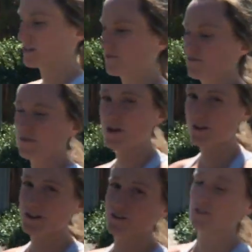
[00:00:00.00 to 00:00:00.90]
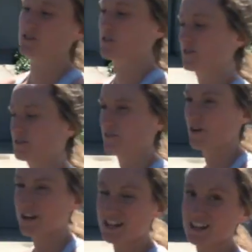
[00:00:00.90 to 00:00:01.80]
of very conservative
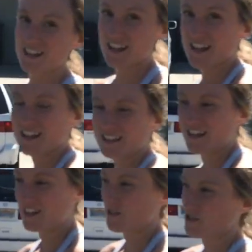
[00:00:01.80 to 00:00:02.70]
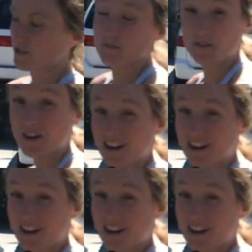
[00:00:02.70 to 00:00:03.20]
running, then you shouldn't be